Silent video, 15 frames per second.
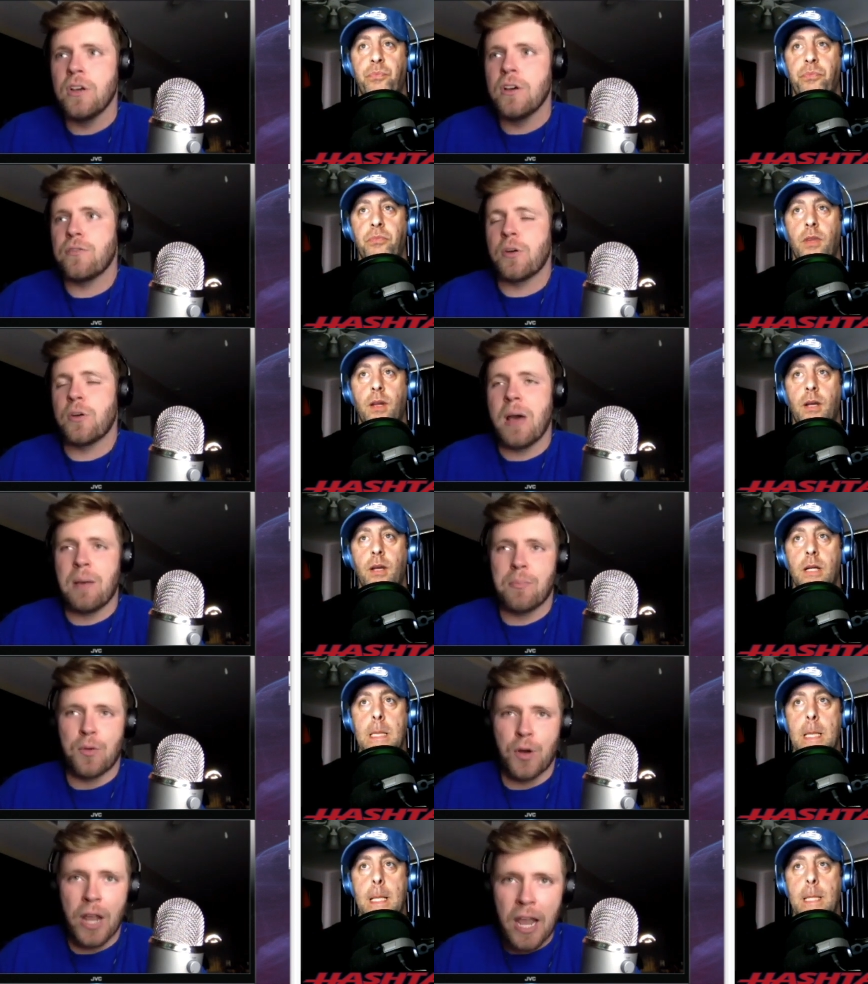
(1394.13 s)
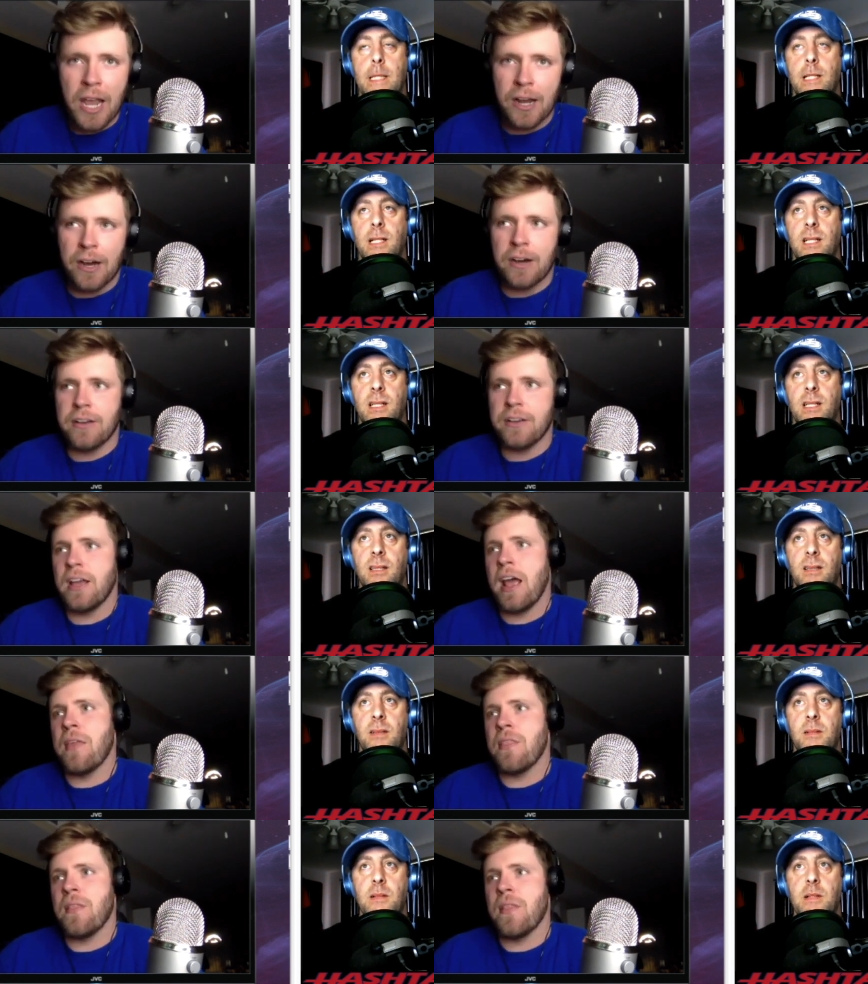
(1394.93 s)
Speaker 1: for Matt Breida,
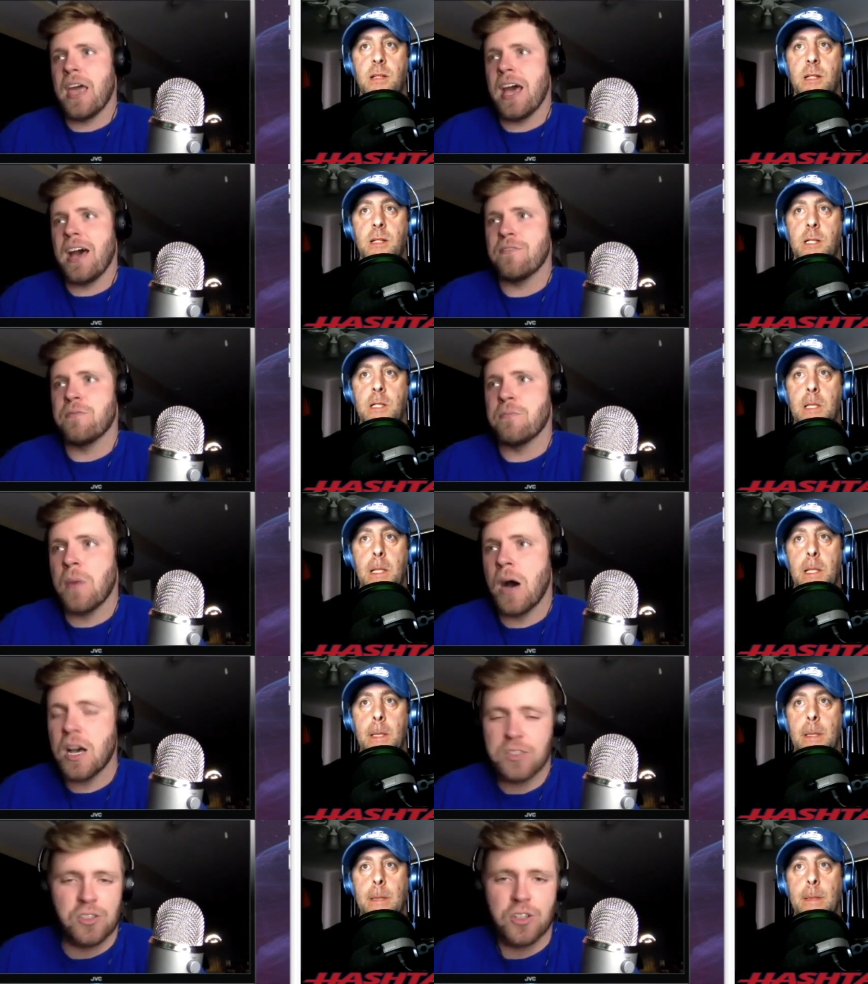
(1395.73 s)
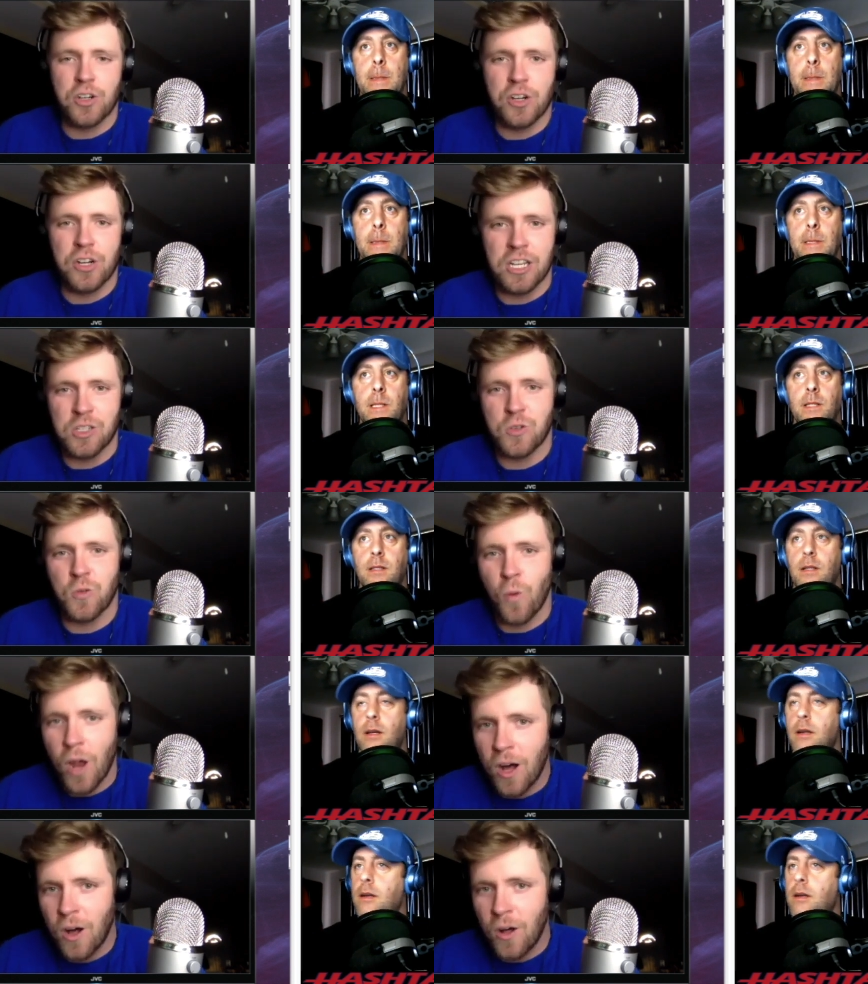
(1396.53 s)
and then they have Mostert as
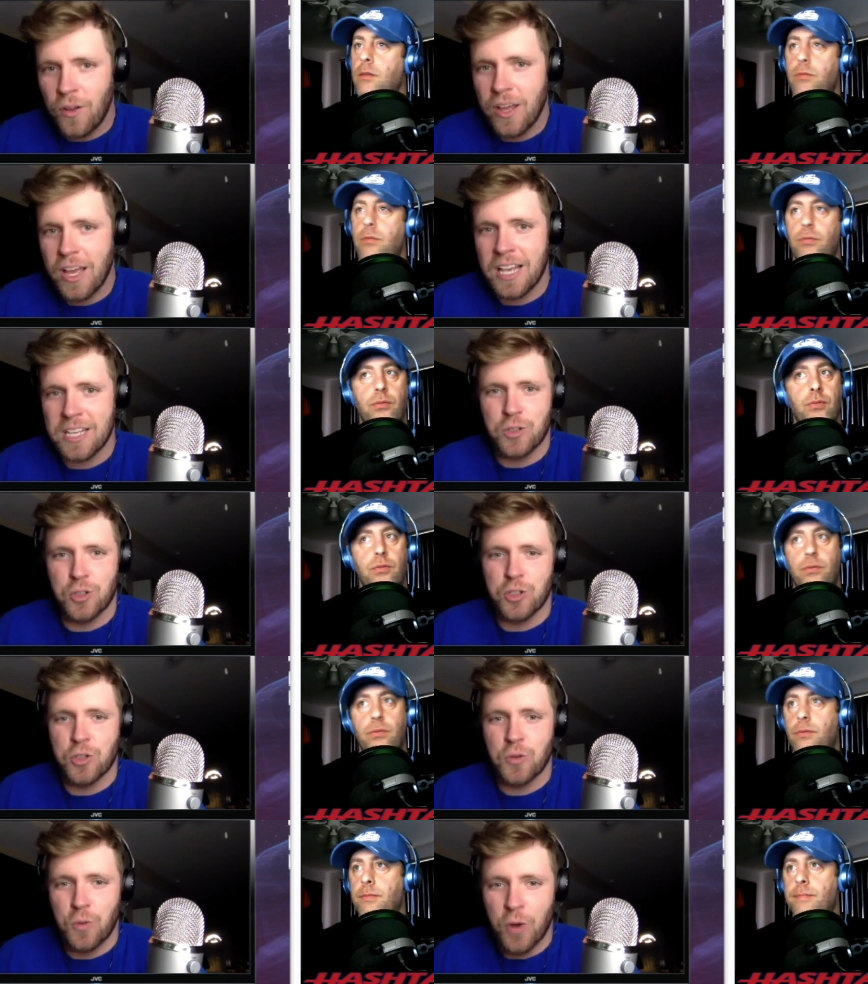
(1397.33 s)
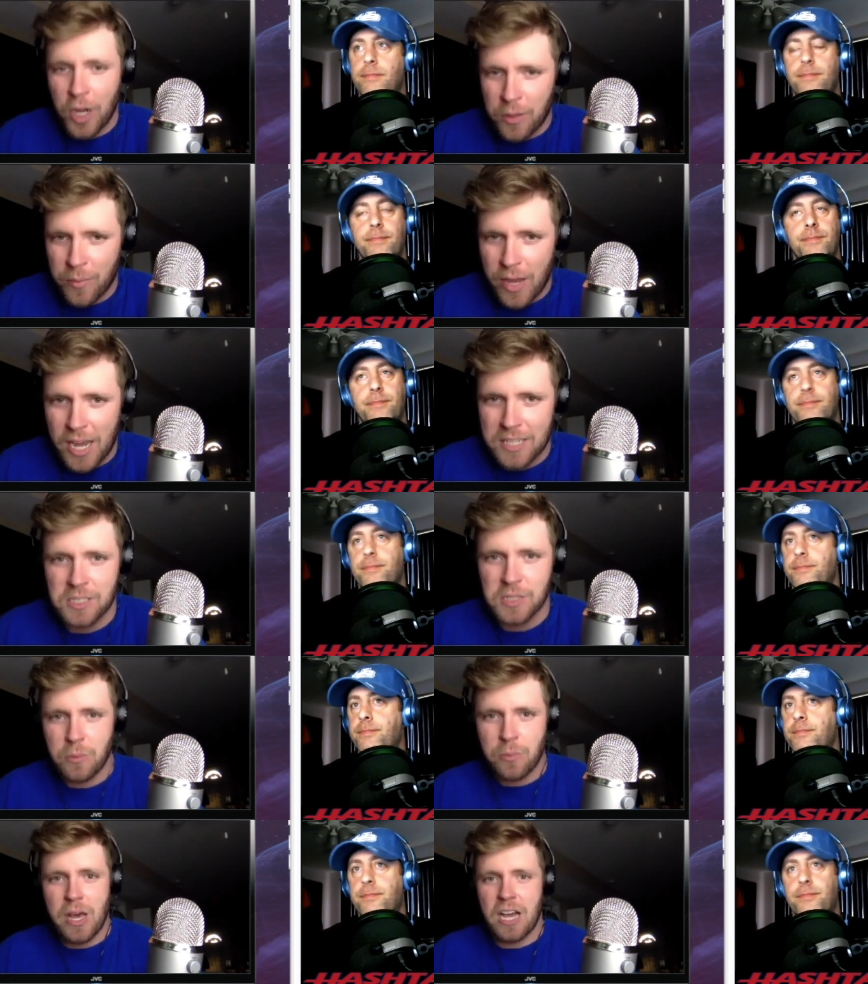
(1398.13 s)
well as their two running backs
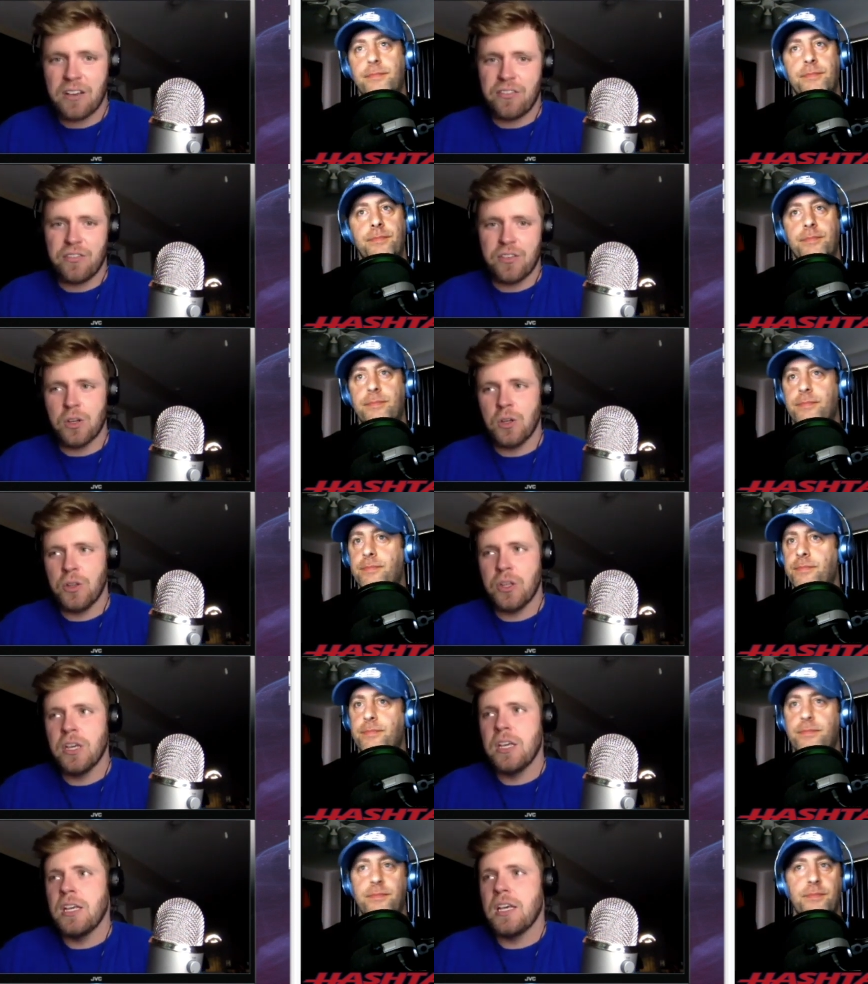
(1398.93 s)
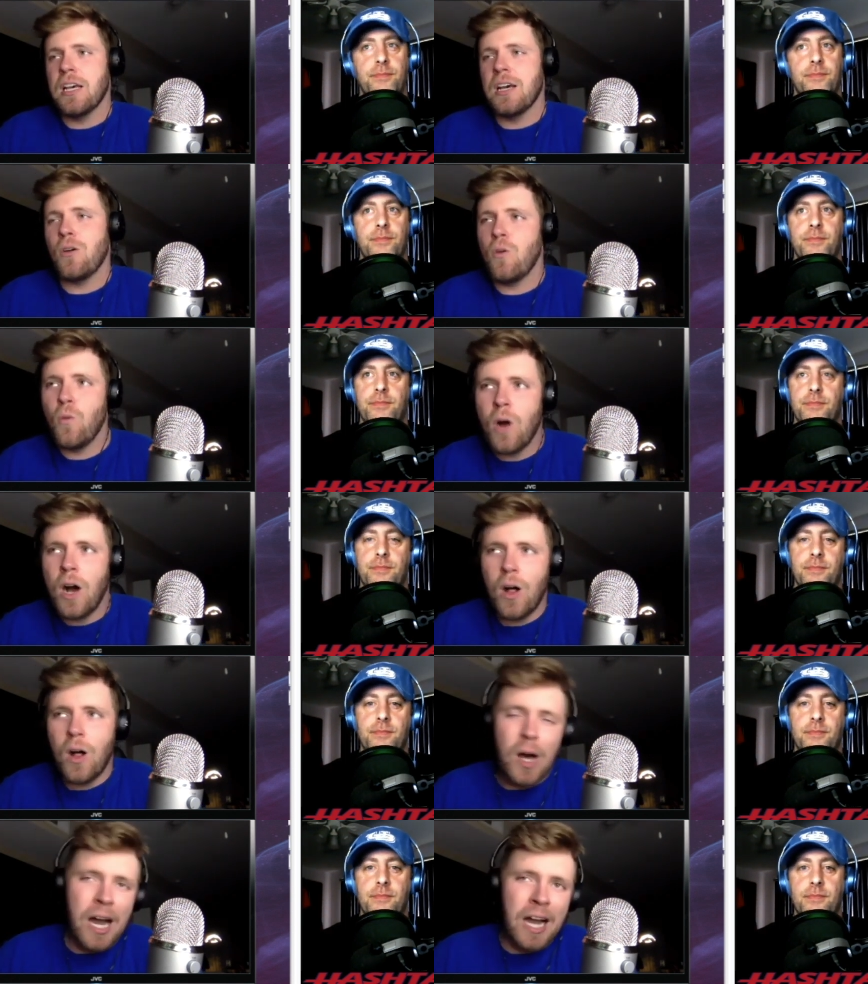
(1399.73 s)
in the backfield.
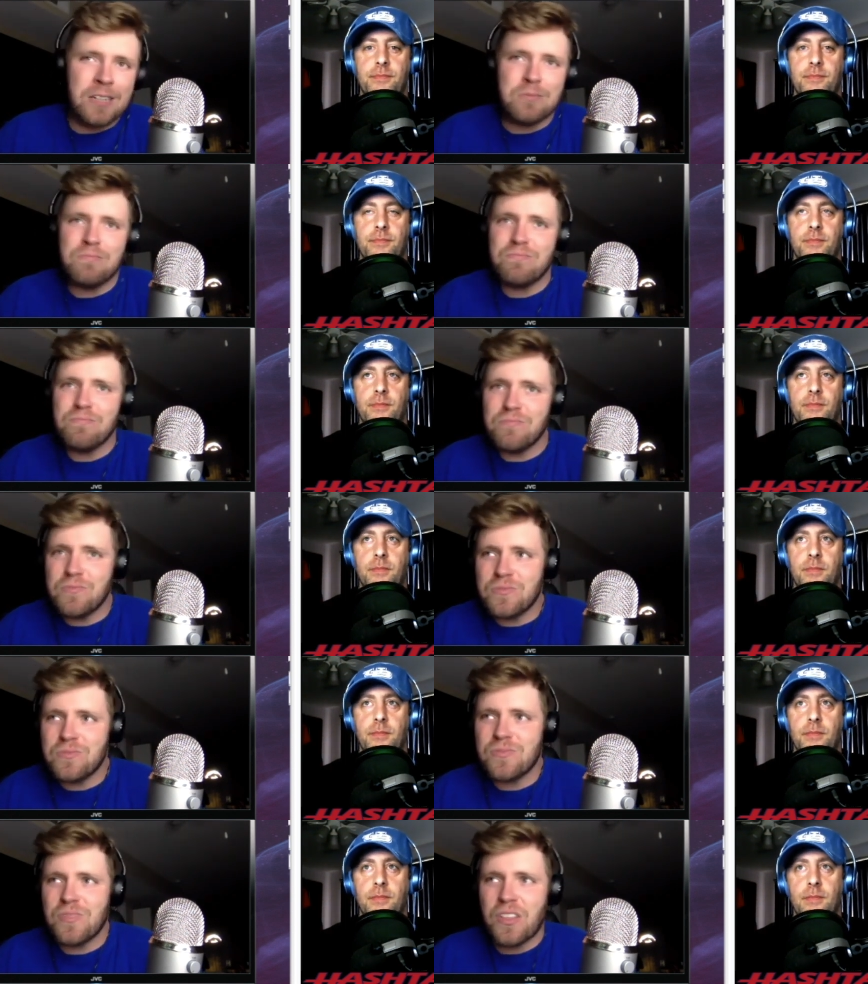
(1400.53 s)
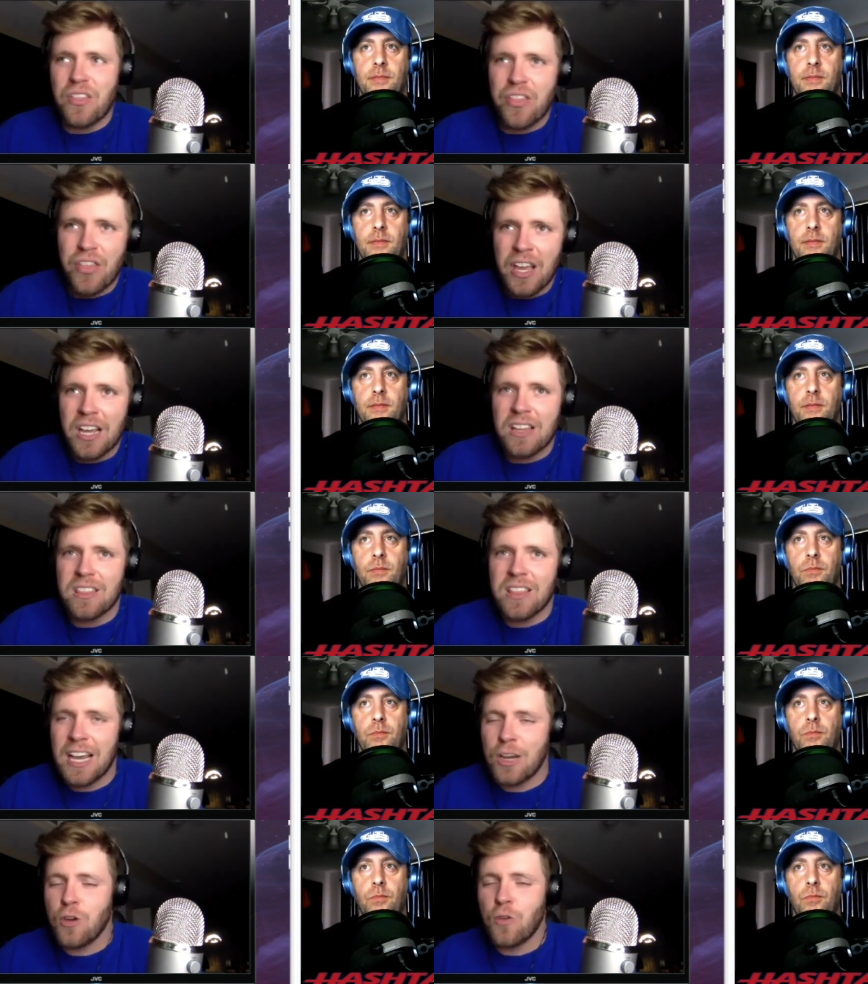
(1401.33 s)
While I think that